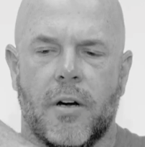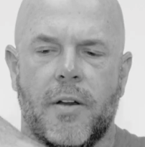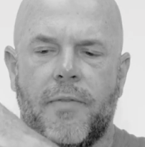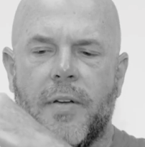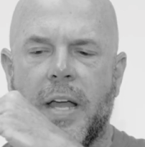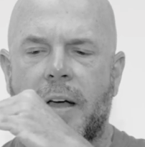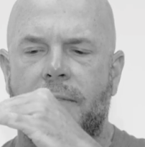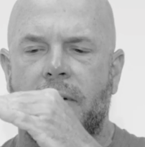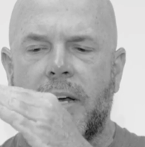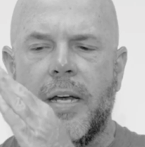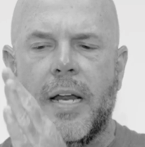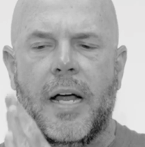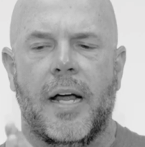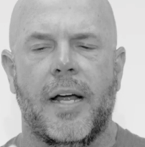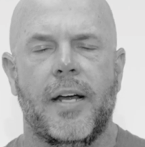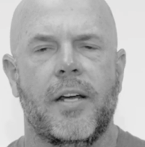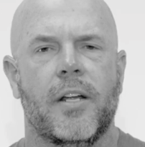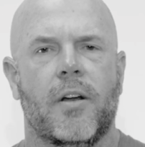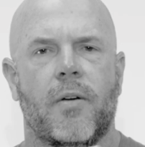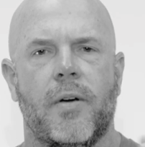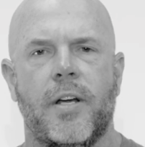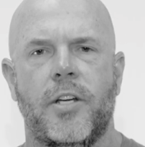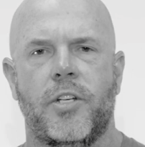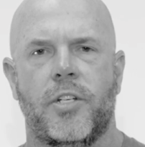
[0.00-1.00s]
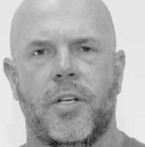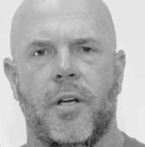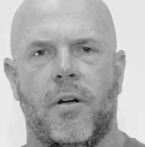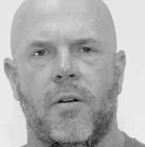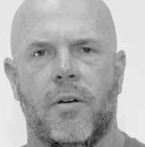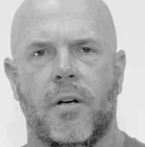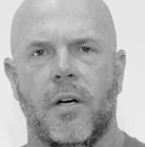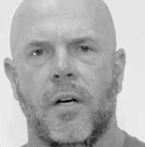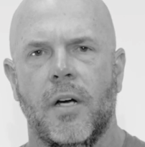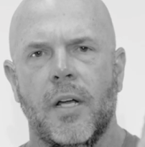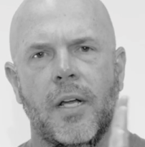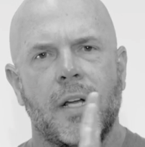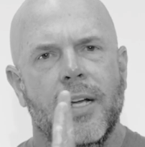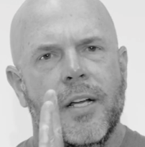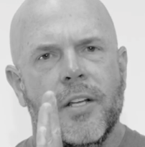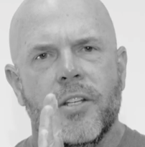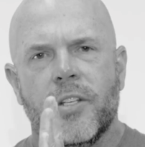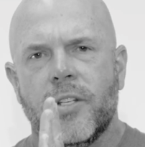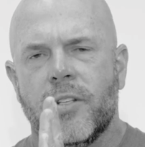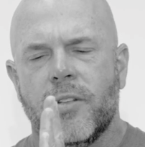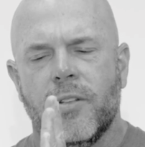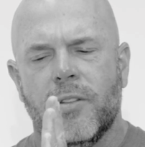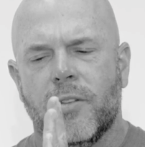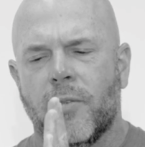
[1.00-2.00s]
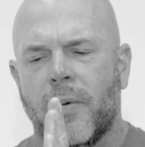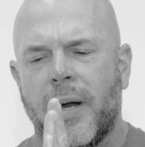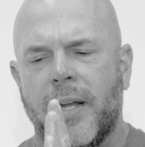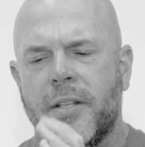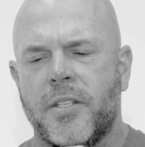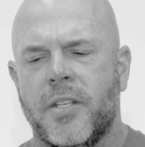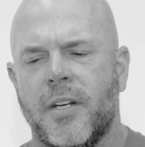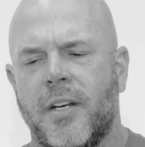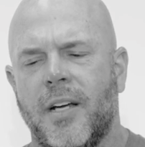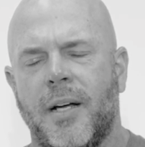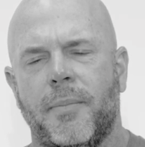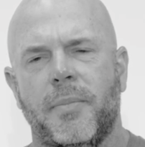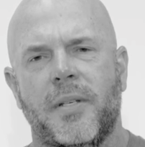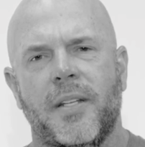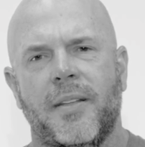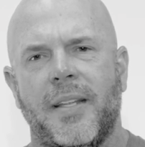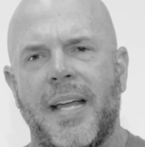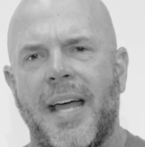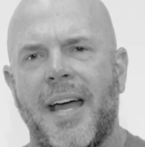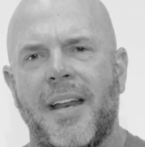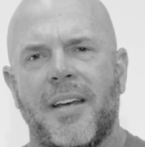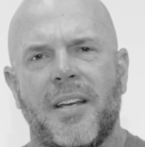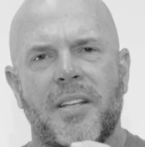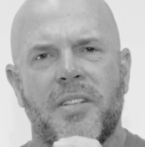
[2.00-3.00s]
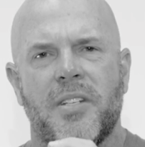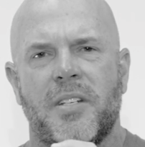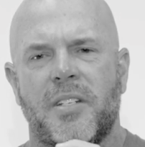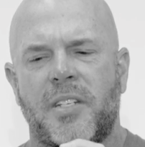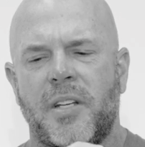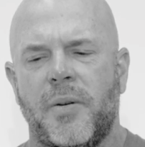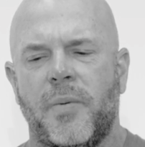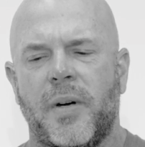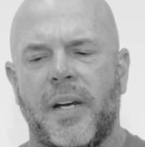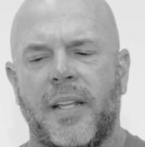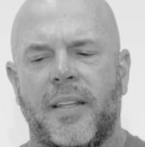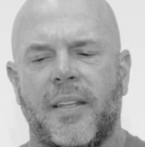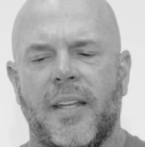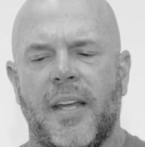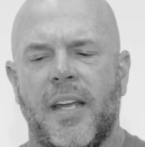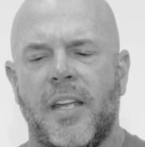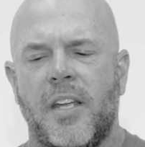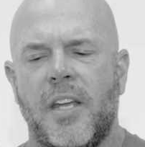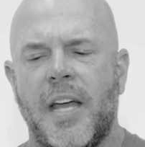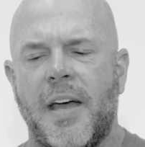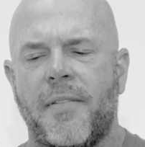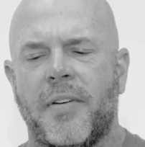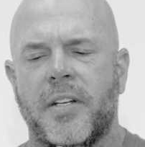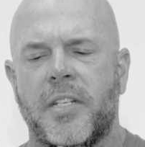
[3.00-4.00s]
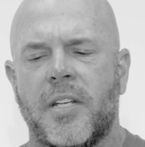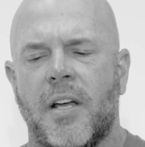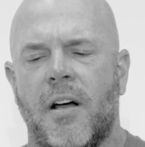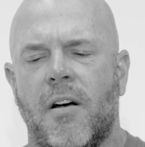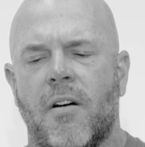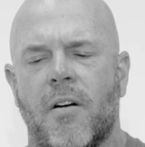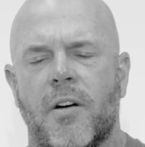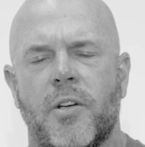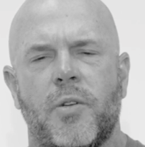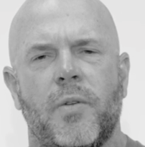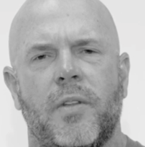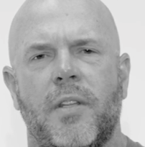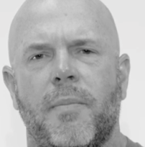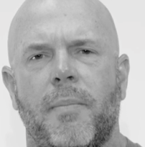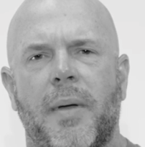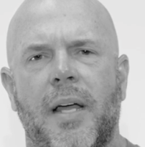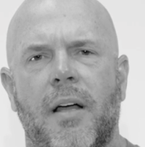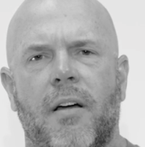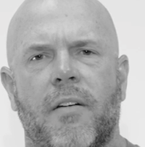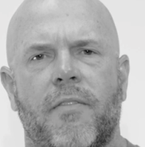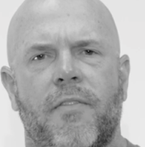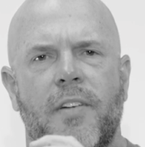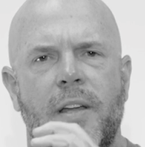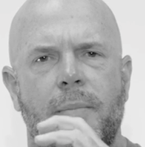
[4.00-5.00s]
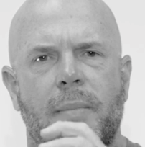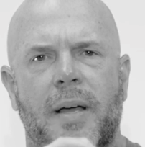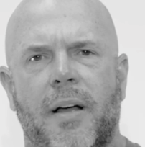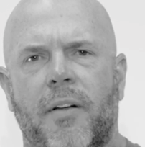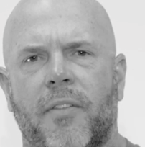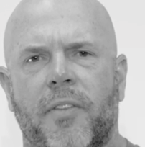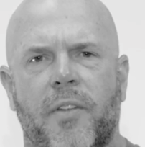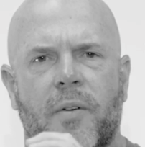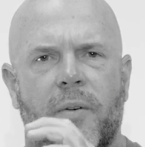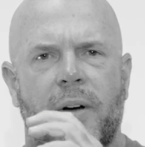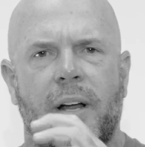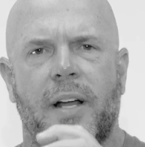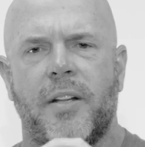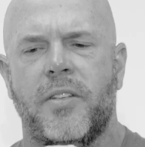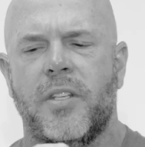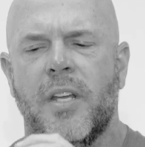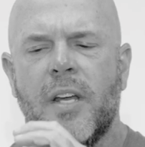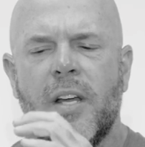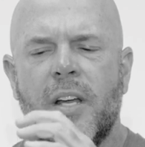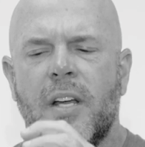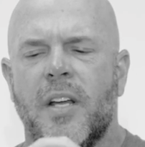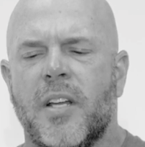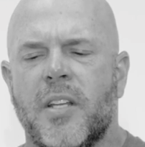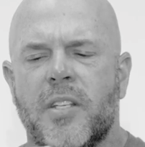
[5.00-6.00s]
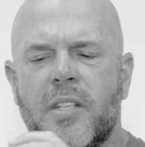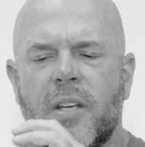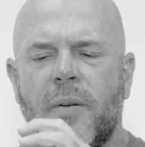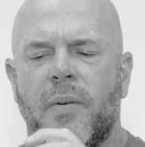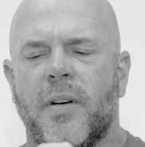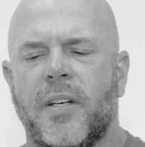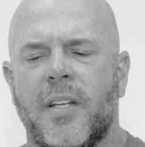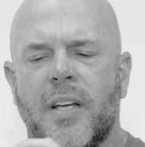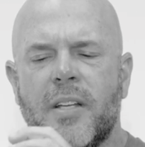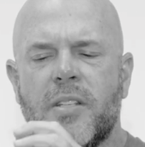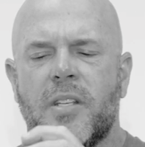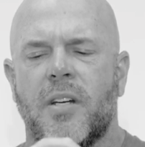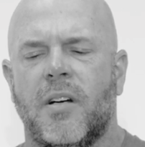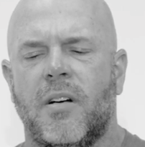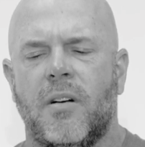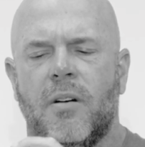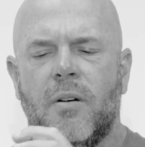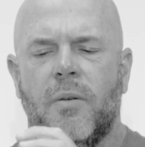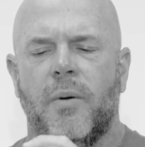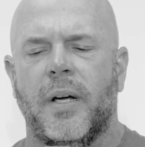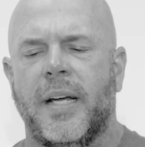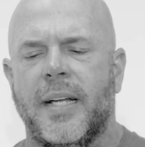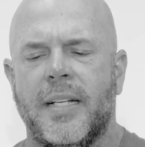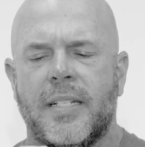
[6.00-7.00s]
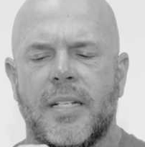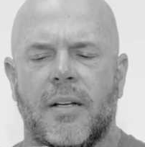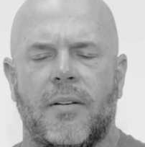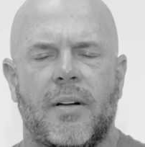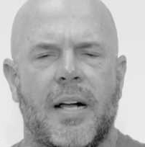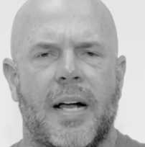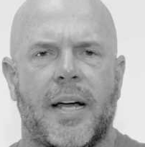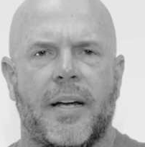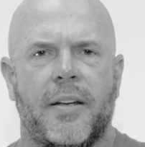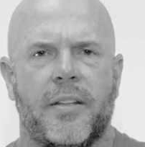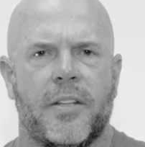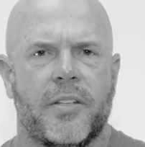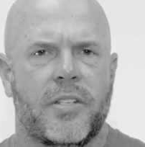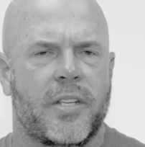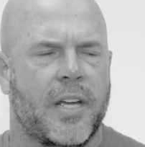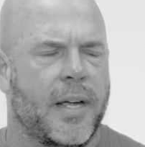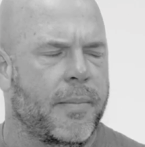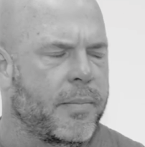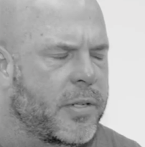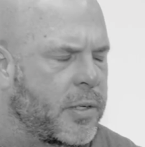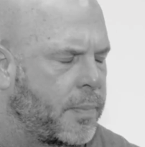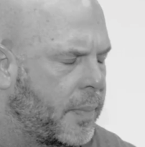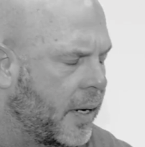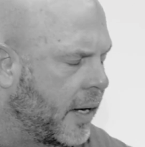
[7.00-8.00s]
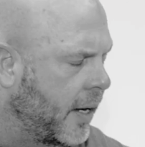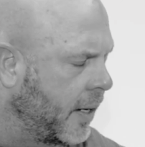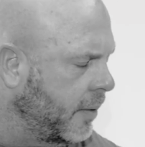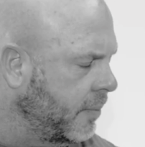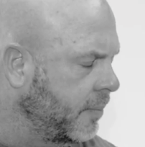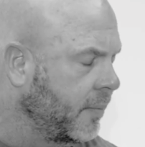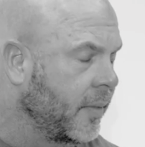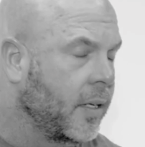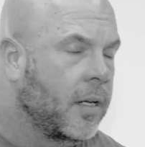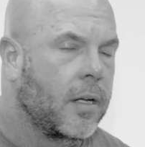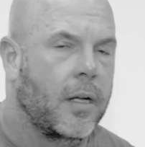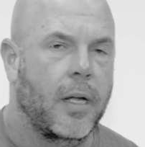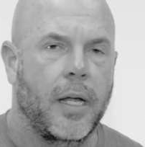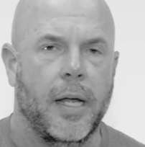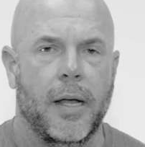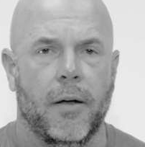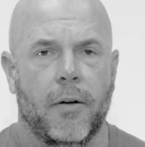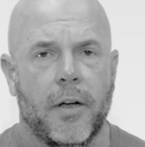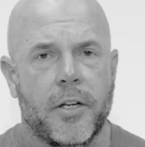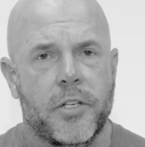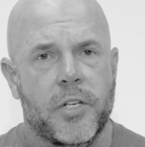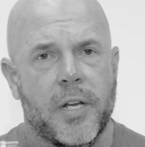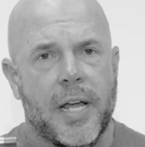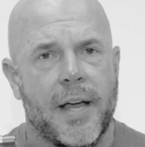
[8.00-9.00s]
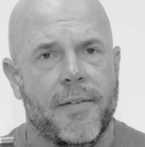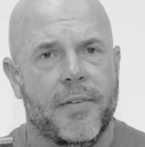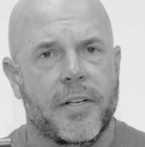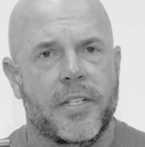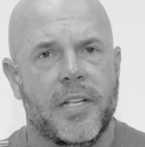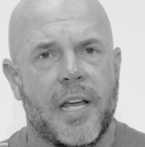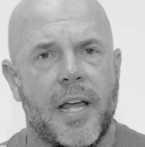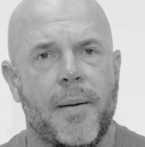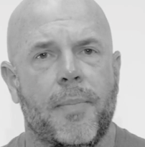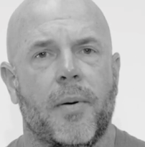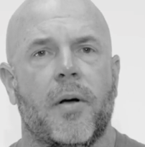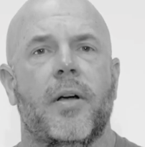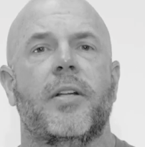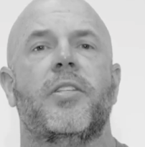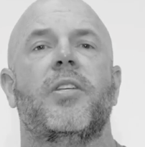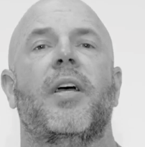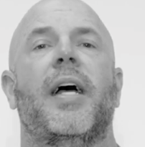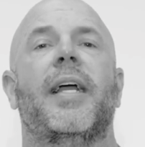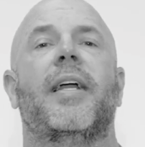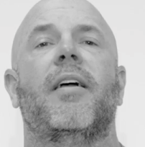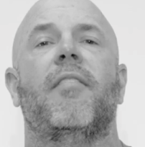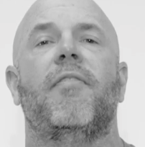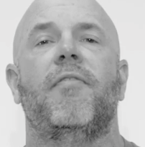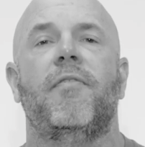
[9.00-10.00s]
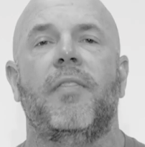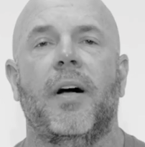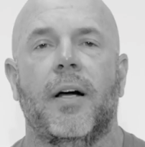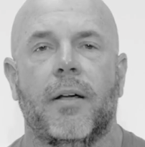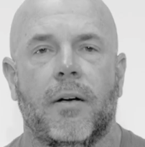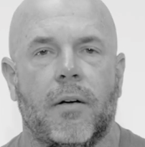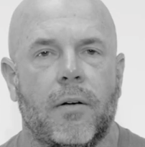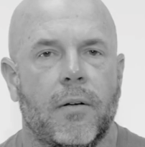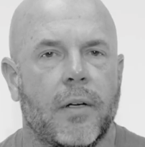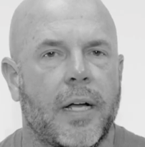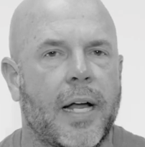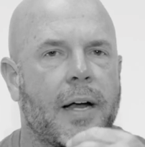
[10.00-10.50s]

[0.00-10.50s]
If you have a 90-degree shoulder, threads it up to that, doesn't do anything. You have a tolerance with the male and female threads, so it doesn't always align in the same spot, unless you have a taper. It's like a funnel.